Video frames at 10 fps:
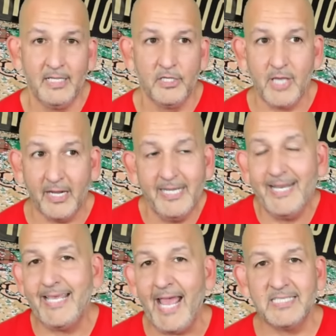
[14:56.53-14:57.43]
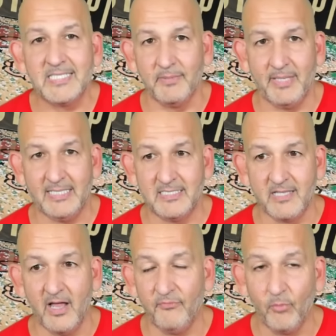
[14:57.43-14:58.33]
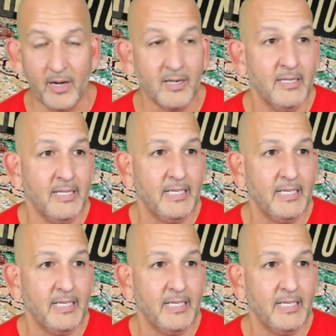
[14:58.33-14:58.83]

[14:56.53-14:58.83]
you kind of negate some of that stuff where